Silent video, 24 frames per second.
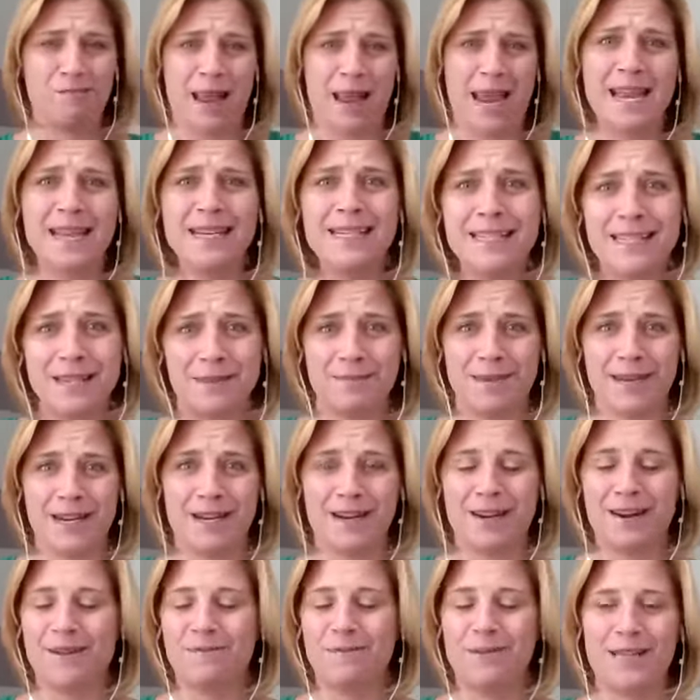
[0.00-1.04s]
paid somebody
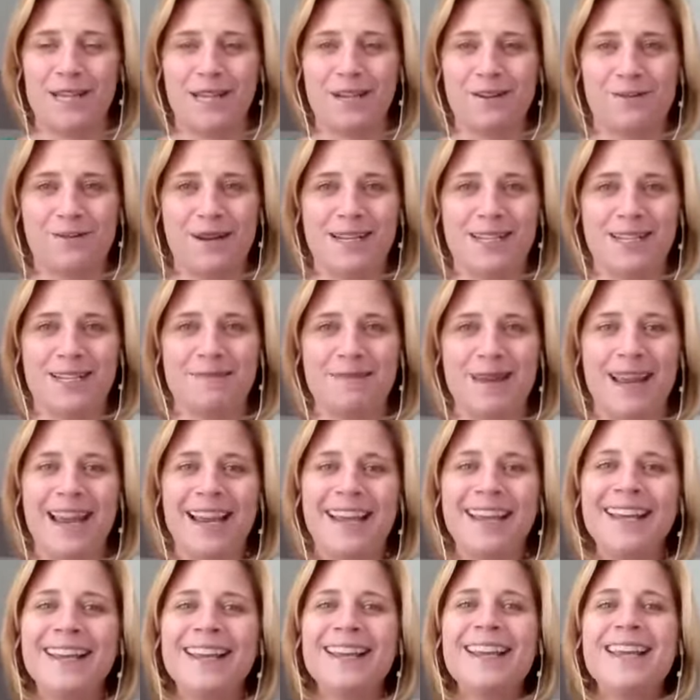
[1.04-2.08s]
to update your
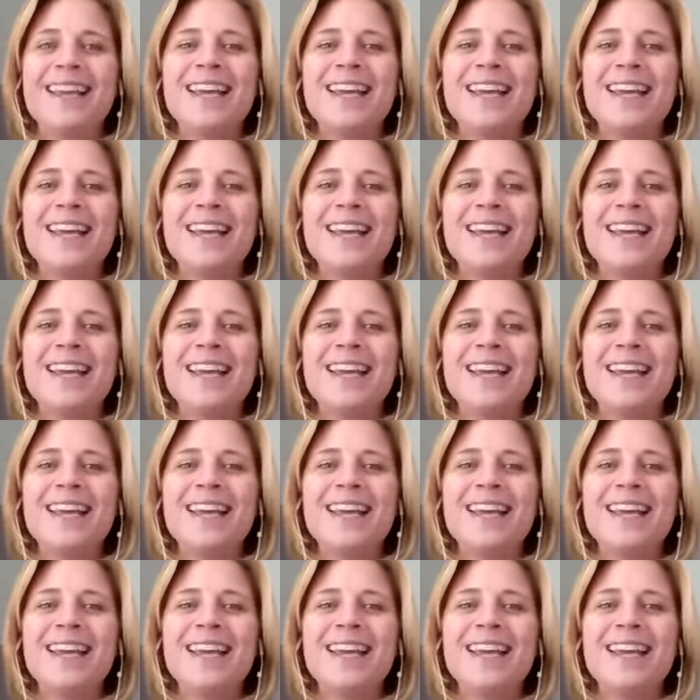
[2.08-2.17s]
resume.